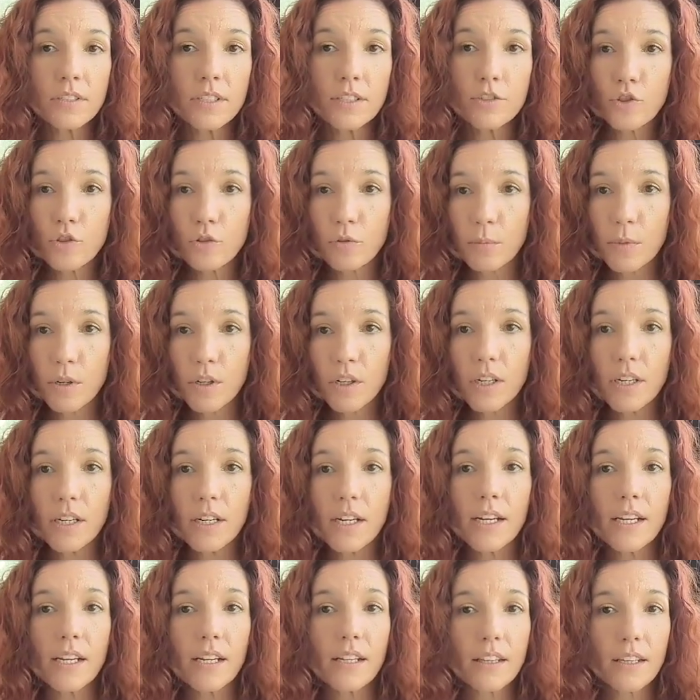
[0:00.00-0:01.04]
digital
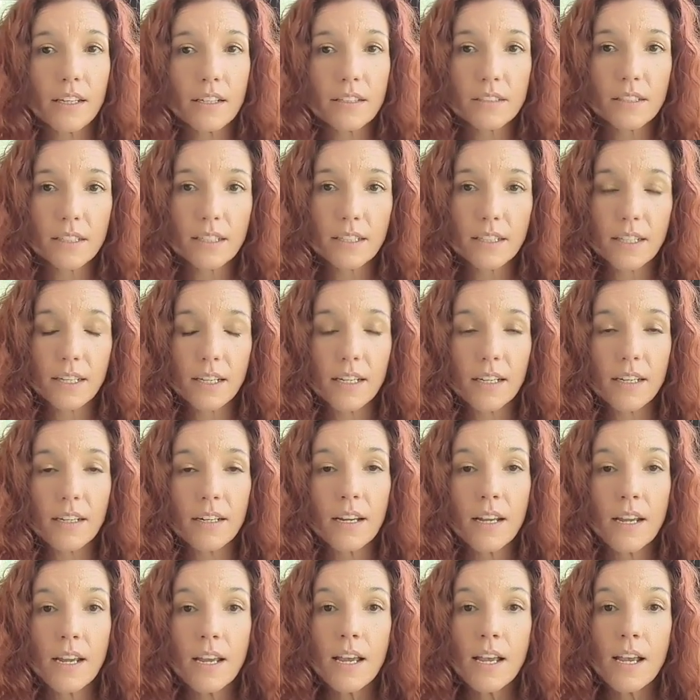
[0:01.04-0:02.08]
marketing, things like that.